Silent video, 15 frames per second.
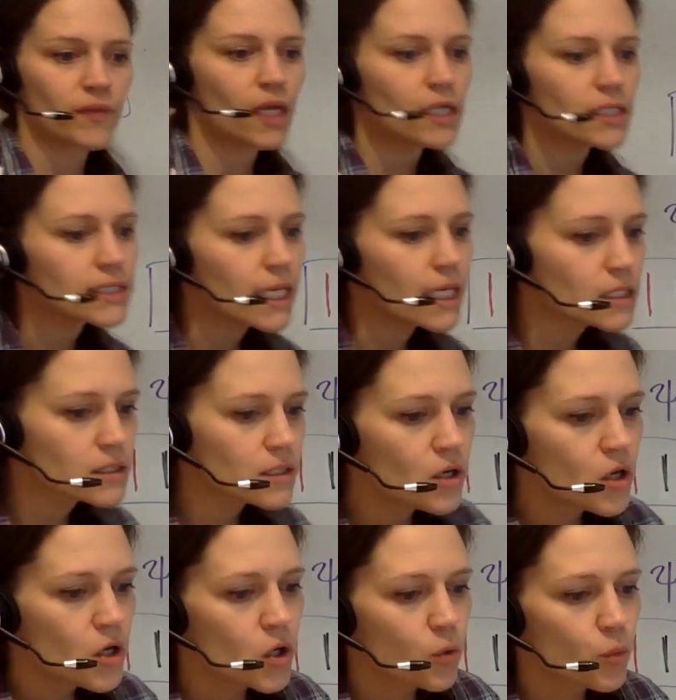And it says,
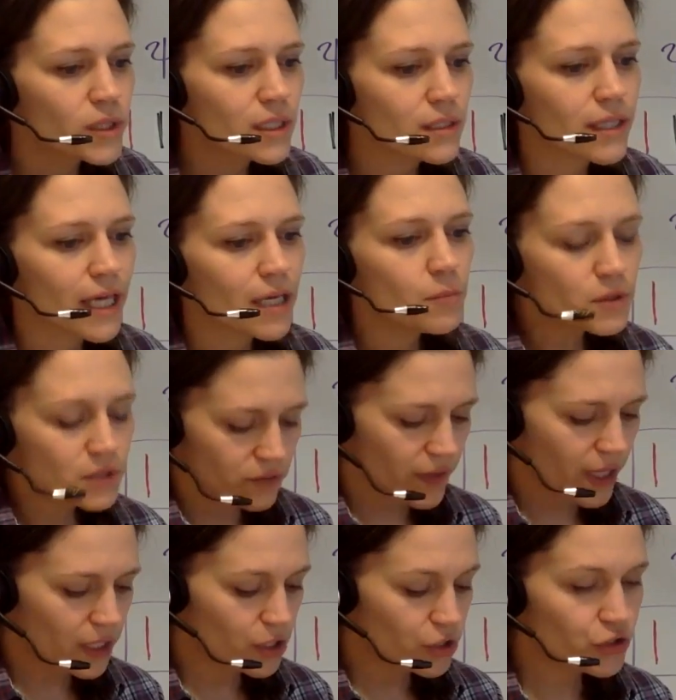when the labels of
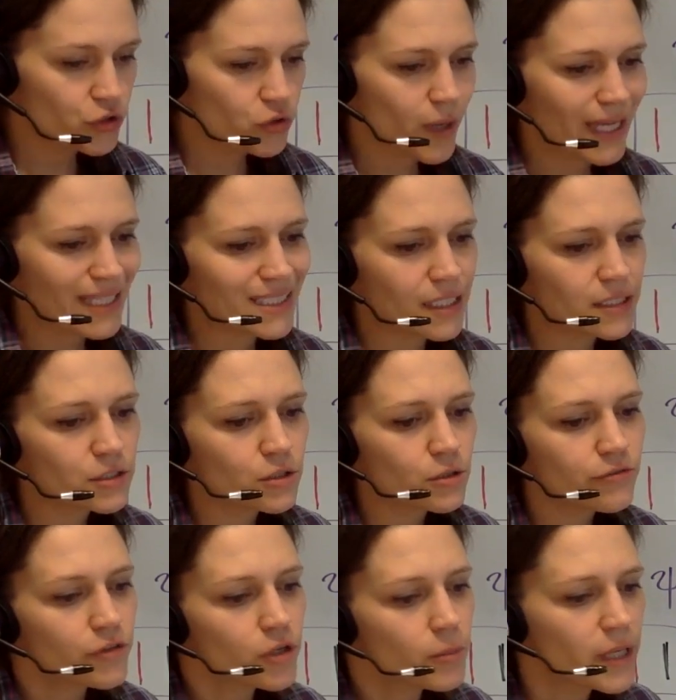any 2 identical
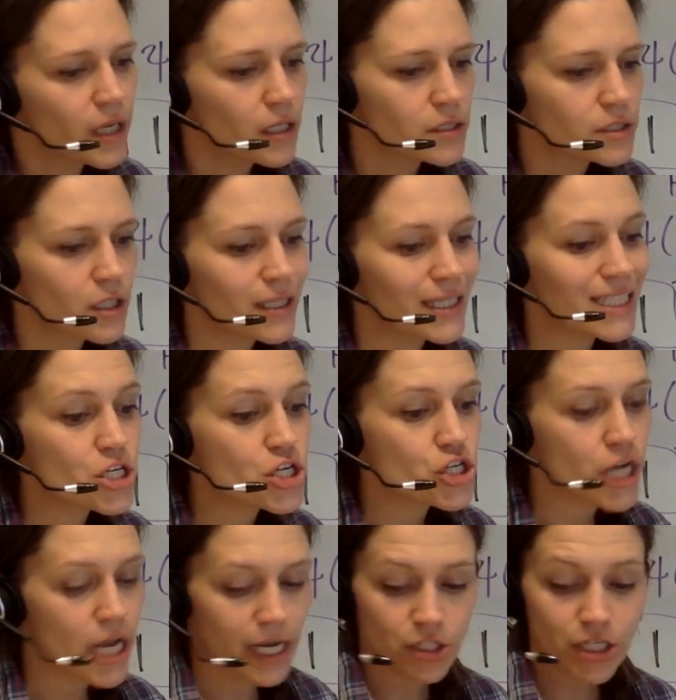fermions are
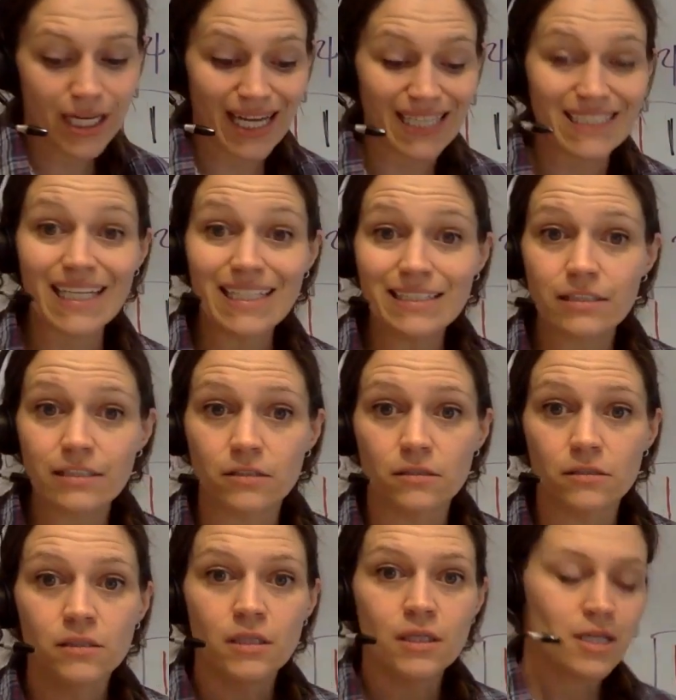exchanged, and identical